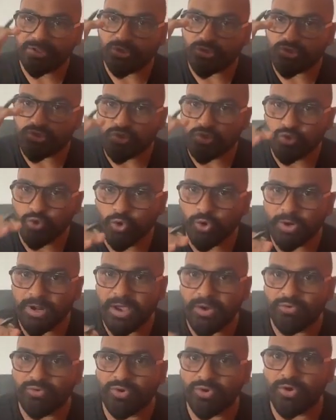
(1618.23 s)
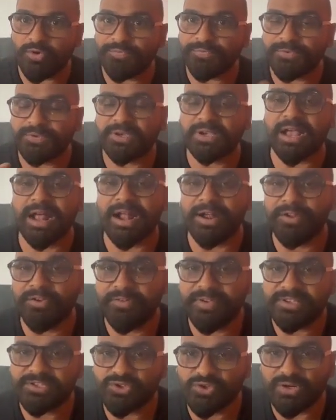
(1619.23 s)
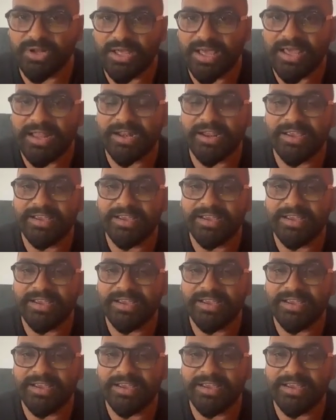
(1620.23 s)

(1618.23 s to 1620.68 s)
the slowdown of the cardiovascular